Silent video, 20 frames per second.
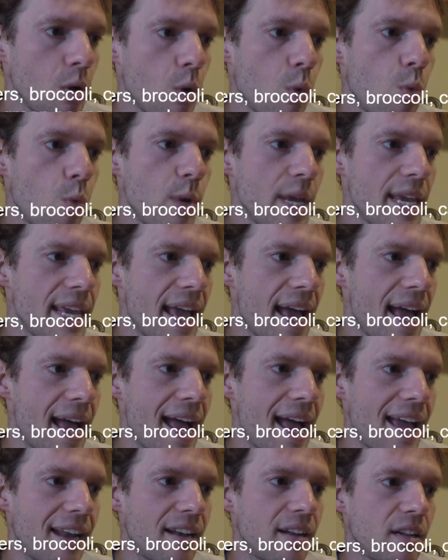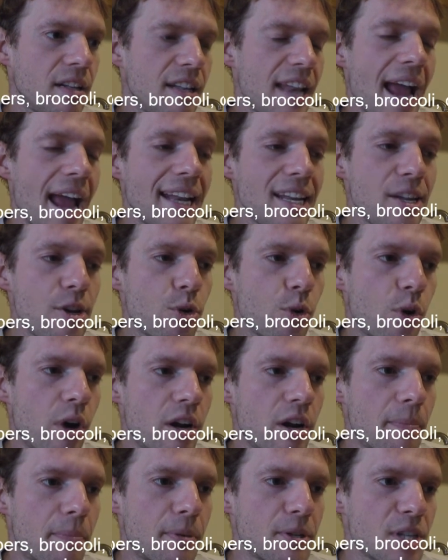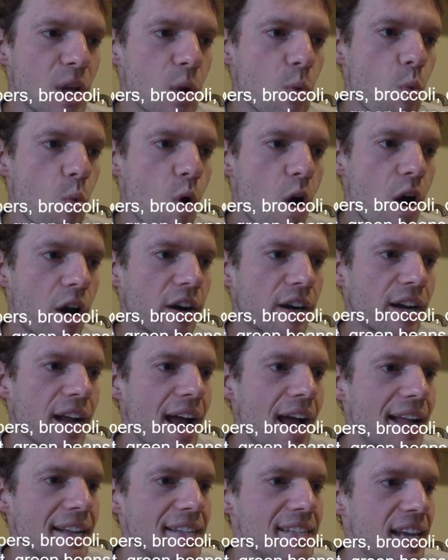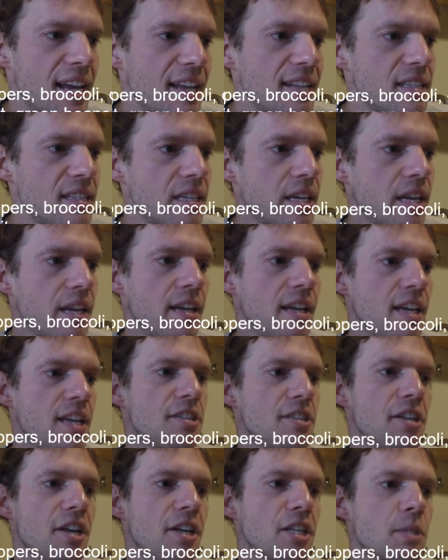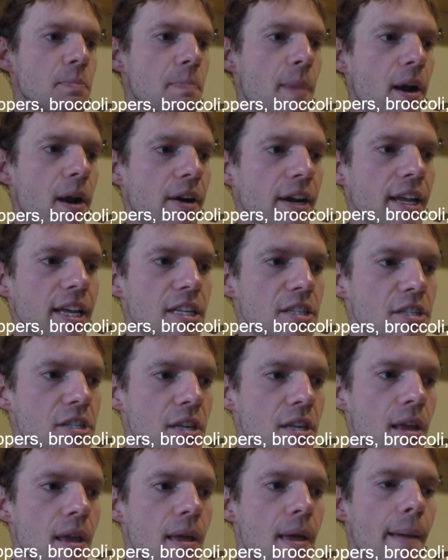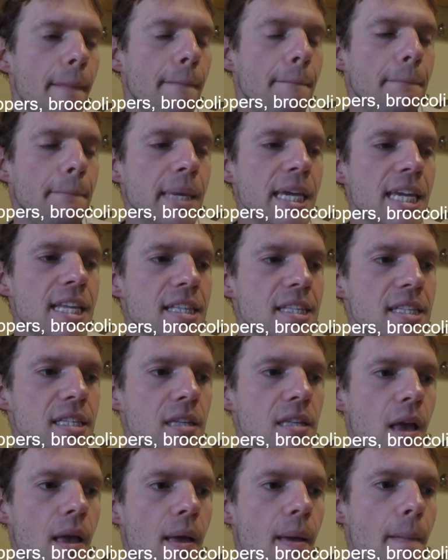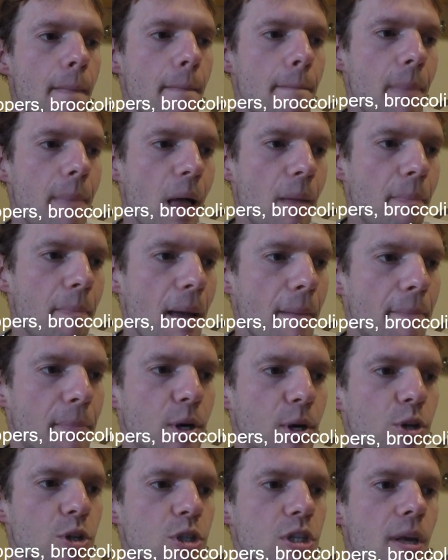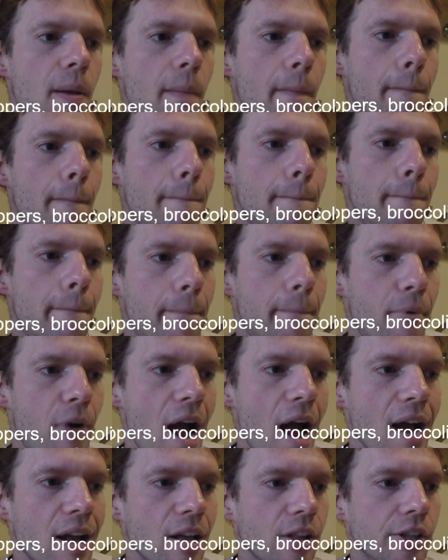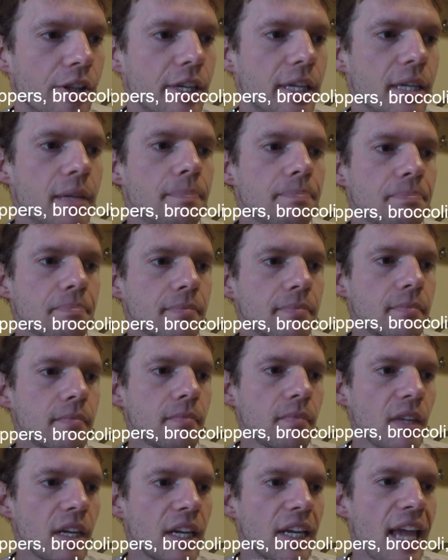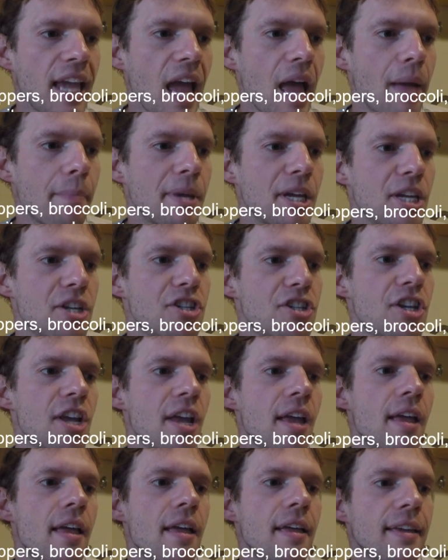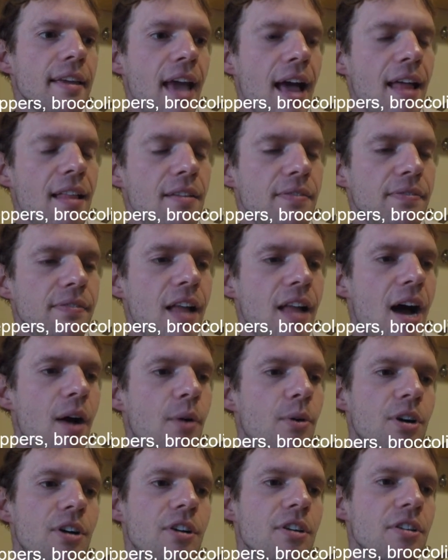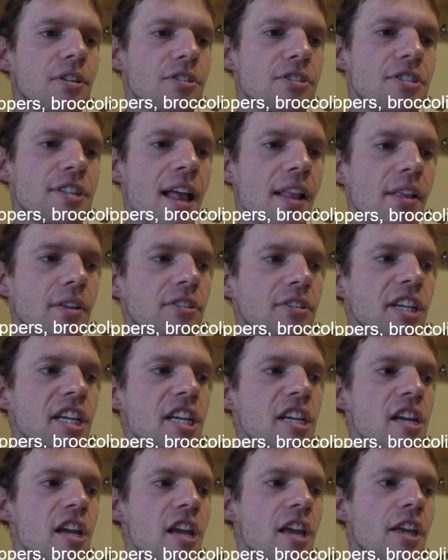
We got 90 to 100% water content. It's asparagus, beets, bell peppers, broccoli, cabbage, cauliflower, celery,